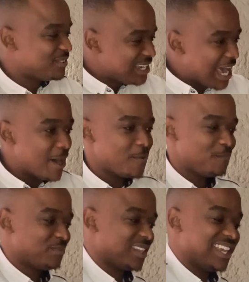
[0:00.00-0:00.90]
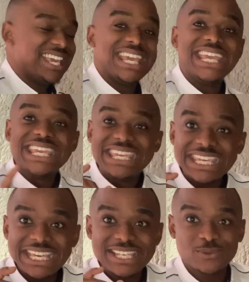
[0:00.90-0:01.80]
Now,
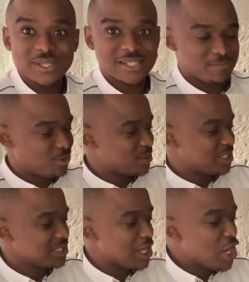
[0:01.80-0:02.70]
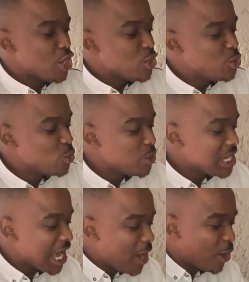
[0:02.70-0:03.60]
here's what's important. You
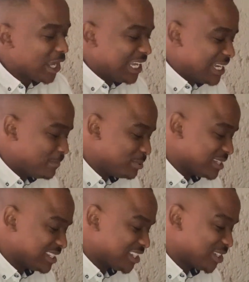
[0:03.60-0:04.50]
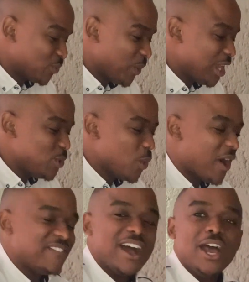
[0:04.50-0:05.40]
now are in a position where
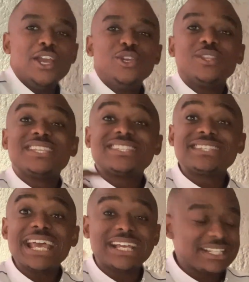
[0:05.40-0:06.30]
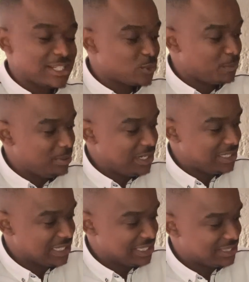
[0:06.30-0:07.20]
the cycle is
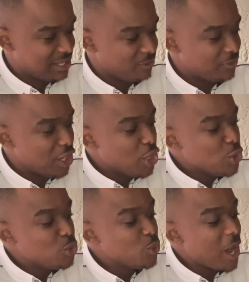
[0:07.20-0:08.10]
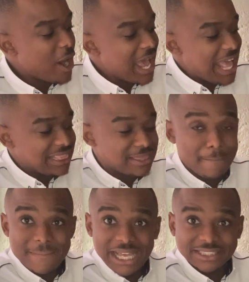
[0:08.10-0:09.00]
repeating itself. You are at the
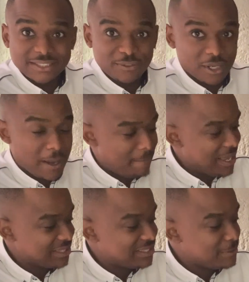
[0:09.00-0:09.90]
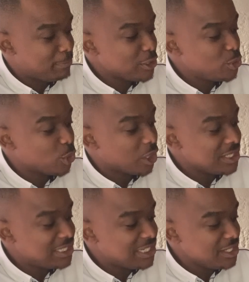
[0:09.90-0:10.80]
max of your capacity, but you
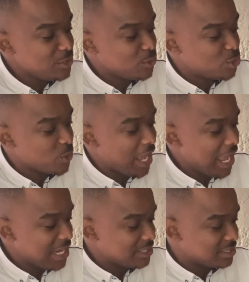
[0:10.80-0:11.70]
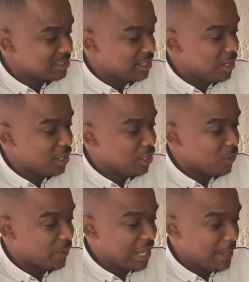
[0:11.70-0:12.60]
continue to hate.
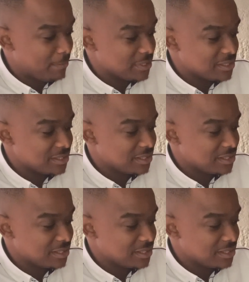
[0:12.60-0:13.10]
What happens?